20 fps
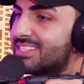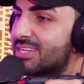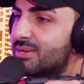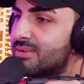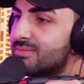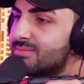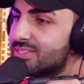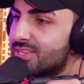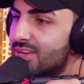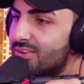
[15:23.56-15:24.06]
in
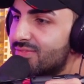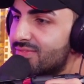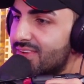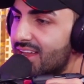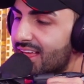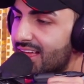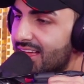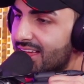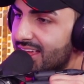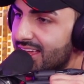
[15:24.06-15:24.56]
terms
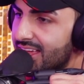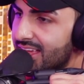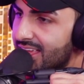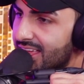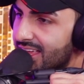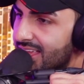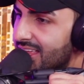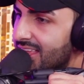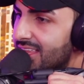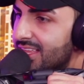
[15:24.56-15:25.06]
of
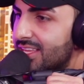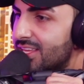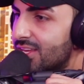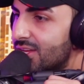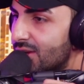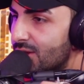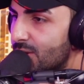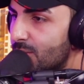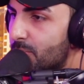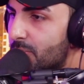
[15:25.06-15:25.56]
like,
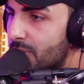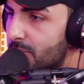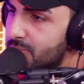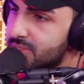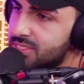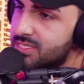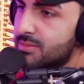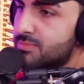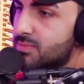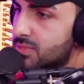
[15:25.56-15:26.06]

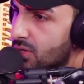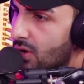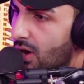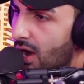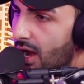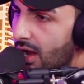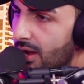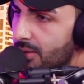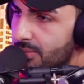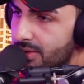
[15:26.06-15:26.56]
people
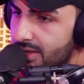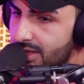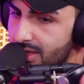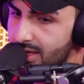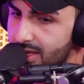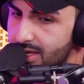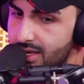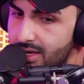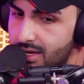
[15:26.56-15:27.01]
subscribe and